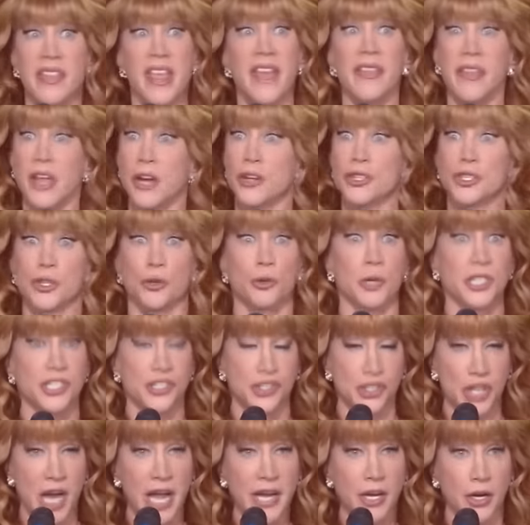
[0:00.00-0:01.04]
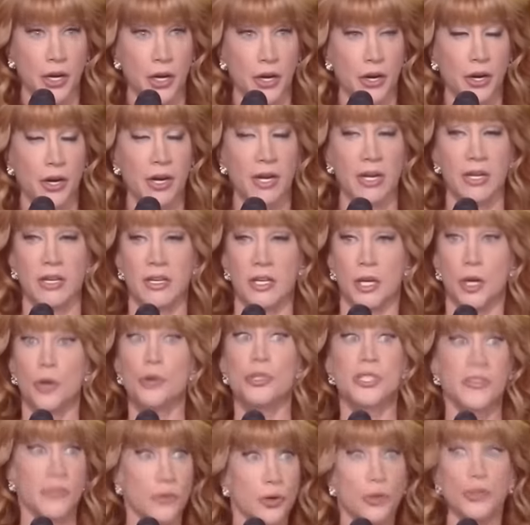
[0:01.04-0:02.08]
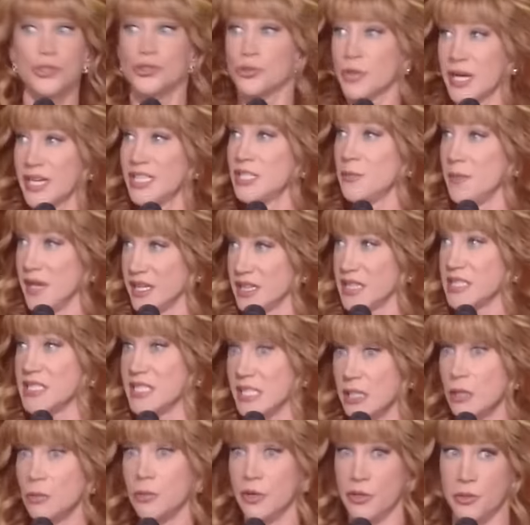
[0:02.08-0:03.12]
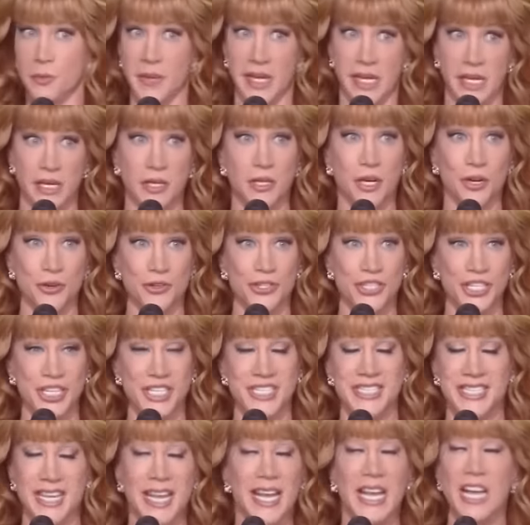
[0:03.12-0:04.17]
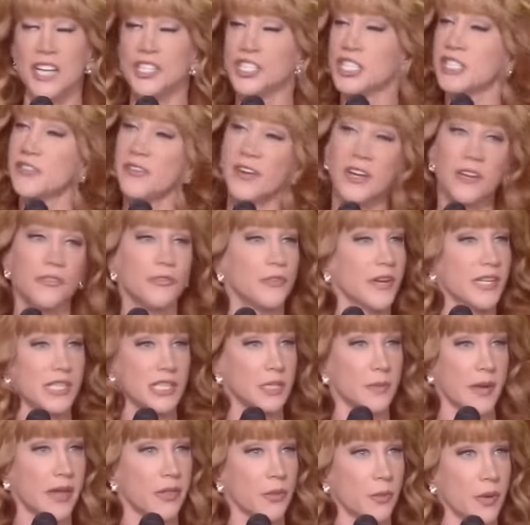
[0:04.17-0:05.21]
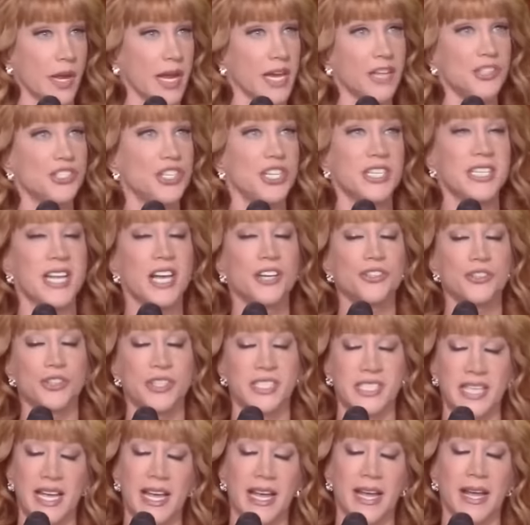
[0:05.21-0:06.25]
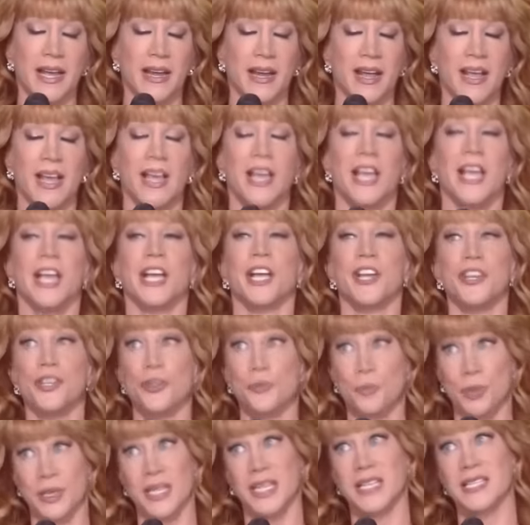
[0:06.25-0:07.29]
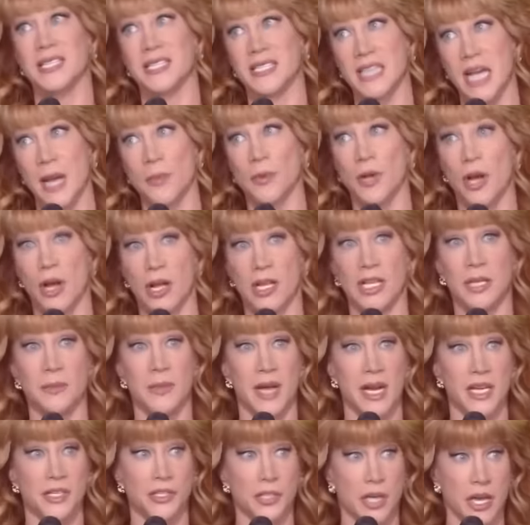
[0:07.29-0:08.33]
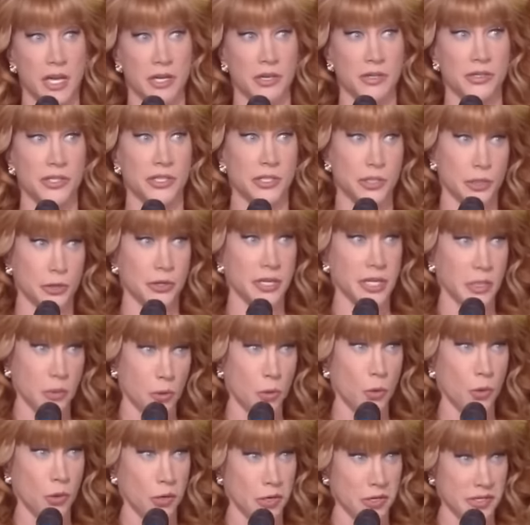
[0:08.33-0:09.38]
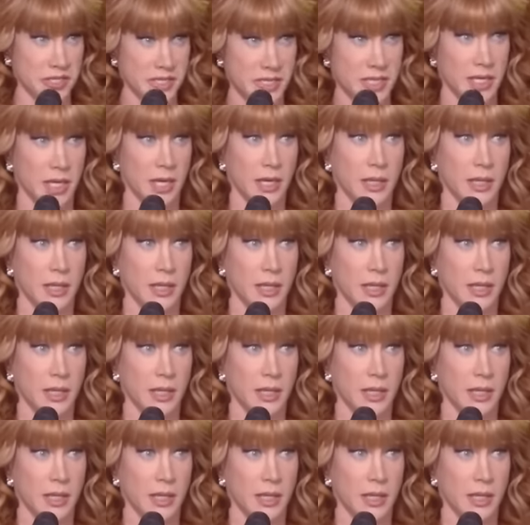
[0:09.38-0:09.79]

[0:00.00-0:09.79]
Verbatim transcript: And then there's Kris Jenner, who's of course tried to make the deal with me. You know, she said, and she's very friendly, by the way, and she's actually said, Can you please stop calling my daughters dirty whores?